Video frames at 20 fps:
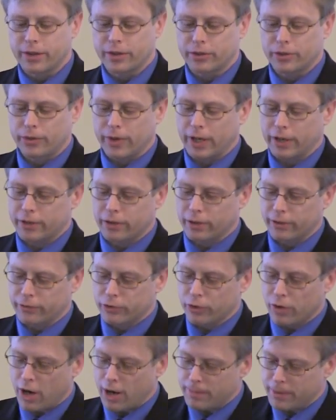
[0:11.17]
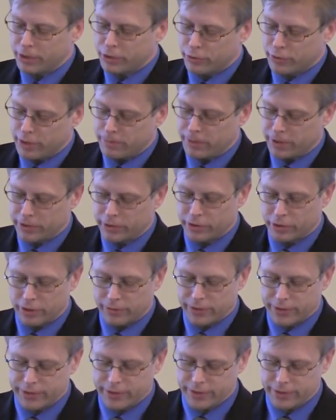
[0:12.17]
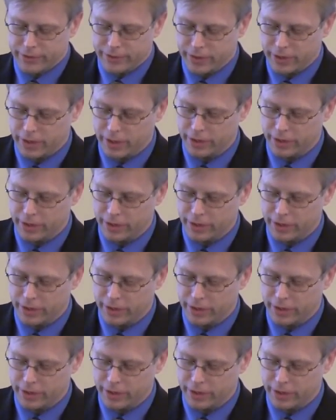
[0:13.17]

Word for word: the Director of Trauma Treatment Services,